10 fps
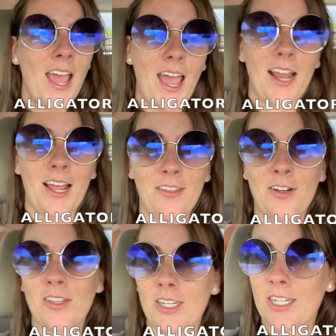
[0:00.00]
And I
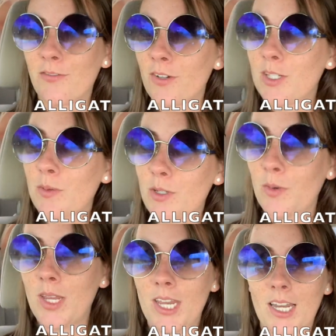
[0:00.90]
learned the difference
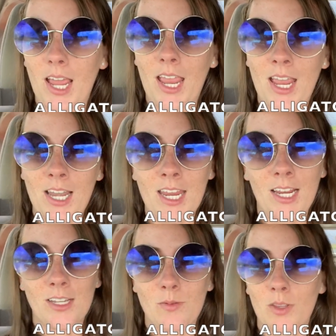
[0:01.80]
between
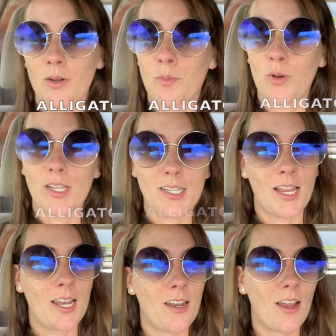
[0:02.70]
anhingas when they're boys
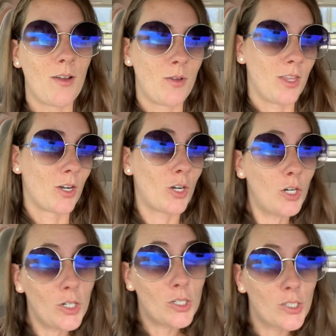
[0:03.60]
and when they're
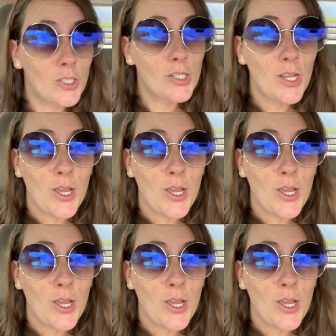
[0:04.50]
girls.